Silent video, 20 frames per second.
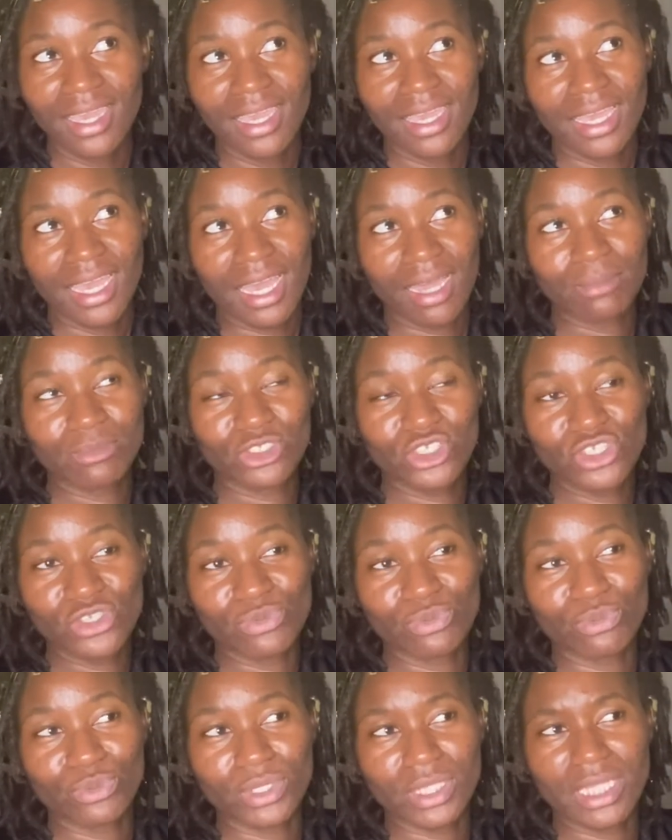I'm just
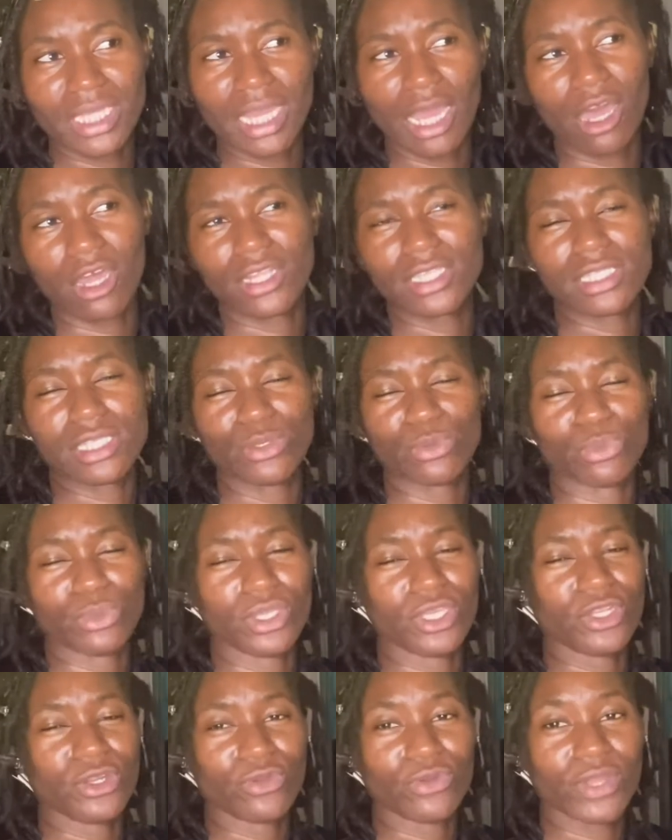really honestly
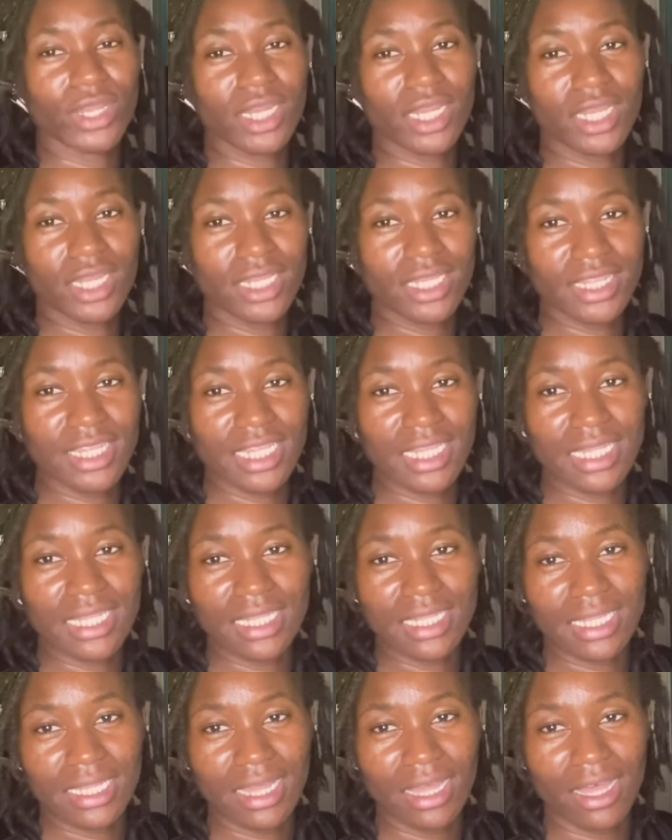reiterating
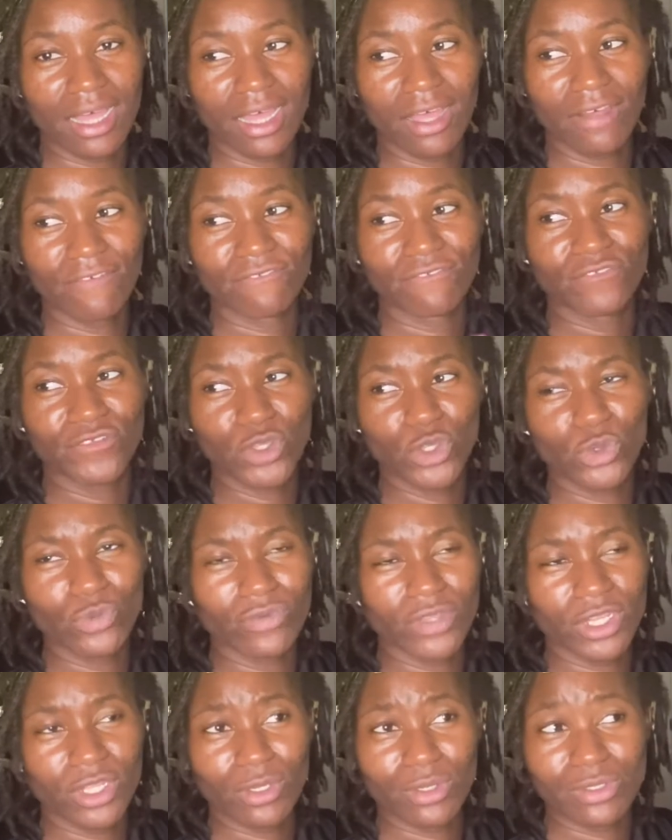the few
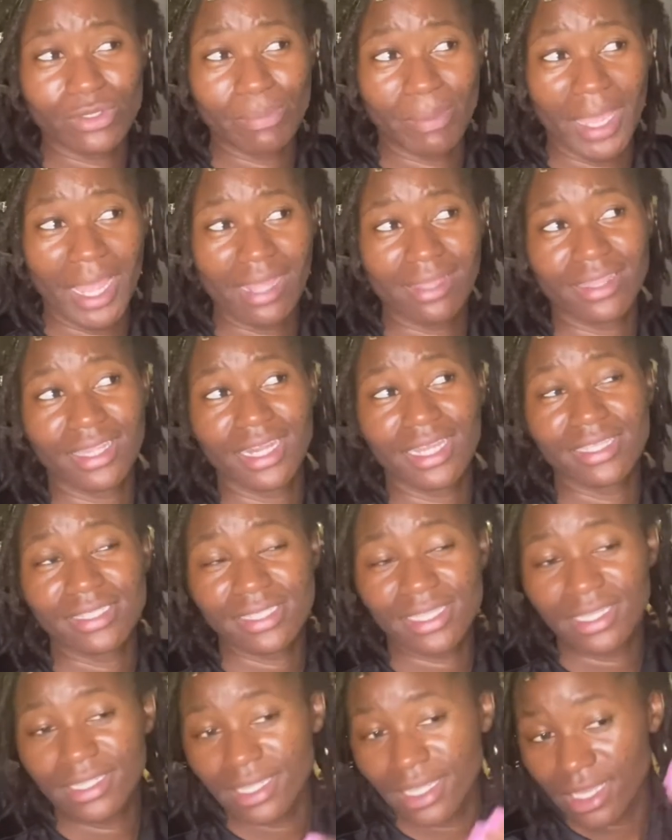videos back that I
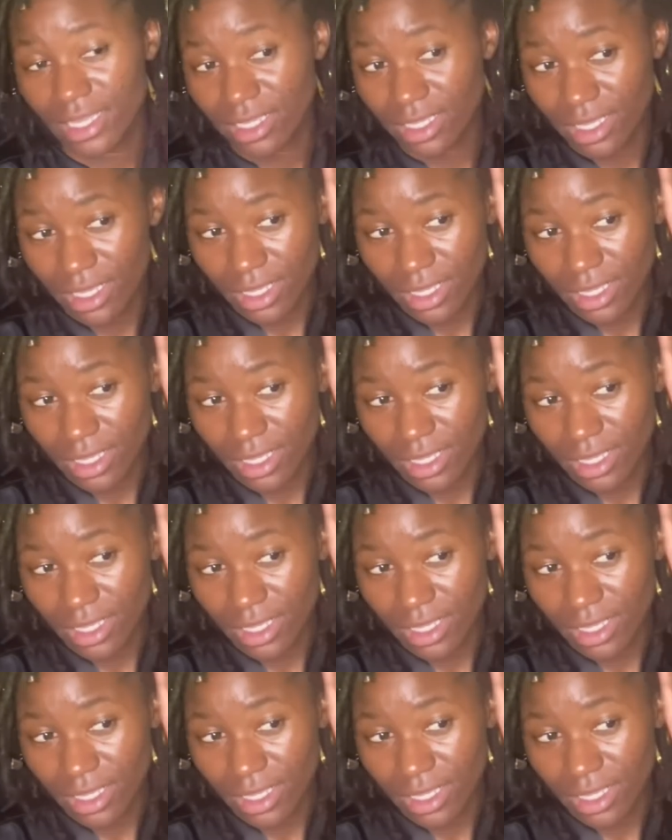said, like,